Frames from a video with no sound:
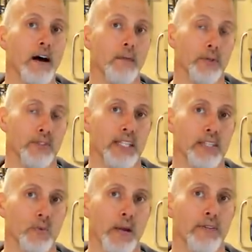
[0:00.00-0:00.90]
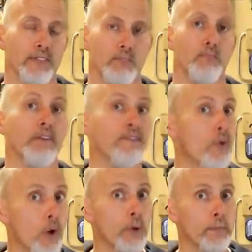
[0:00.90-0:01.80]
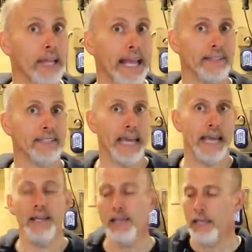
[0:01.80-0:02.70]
compost in as well before we plant, okay?